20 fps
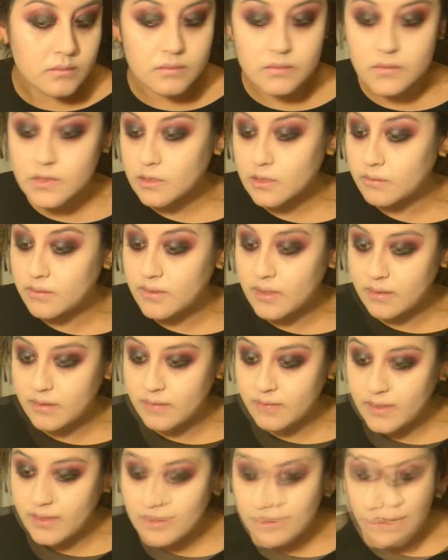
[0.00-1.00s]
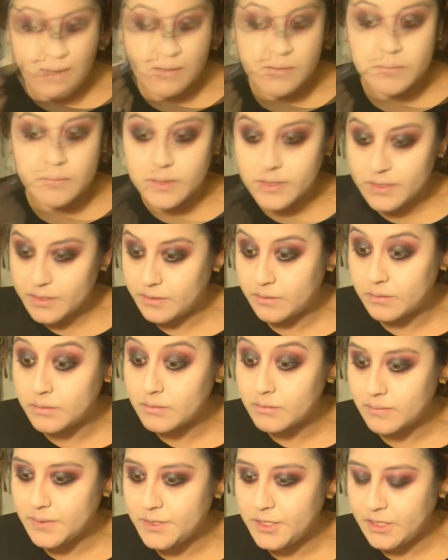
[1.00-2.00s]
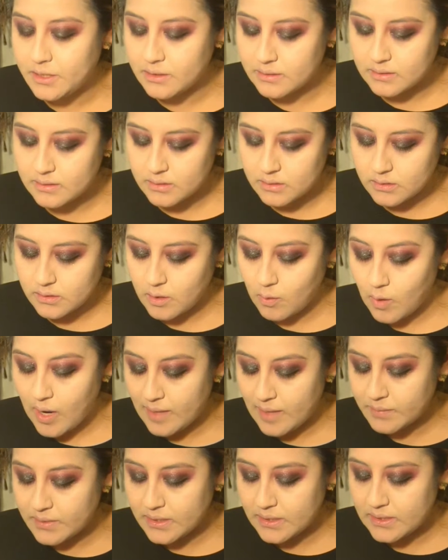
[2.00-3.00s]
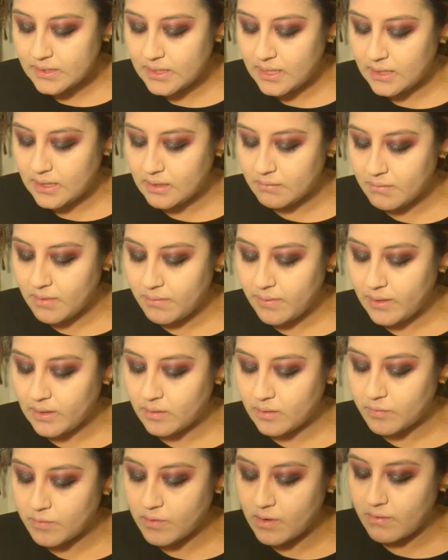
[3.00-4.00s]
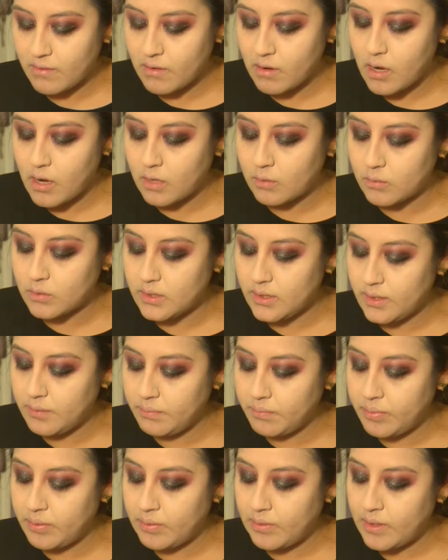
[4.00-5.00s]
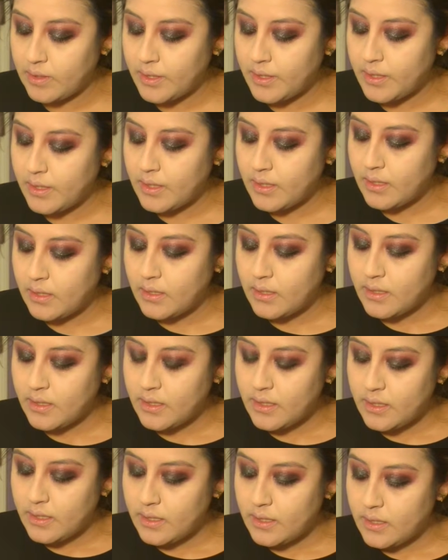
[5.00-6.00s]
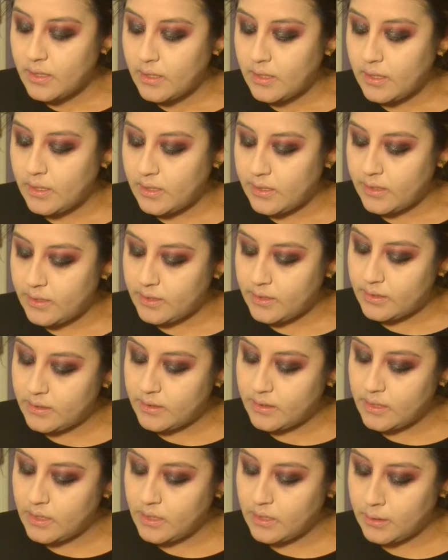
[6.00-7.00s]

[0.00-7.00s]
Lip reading: So we've done our face, how I want to do my cheeks. So I'm going to take my Makeup Forever Aqua Lip in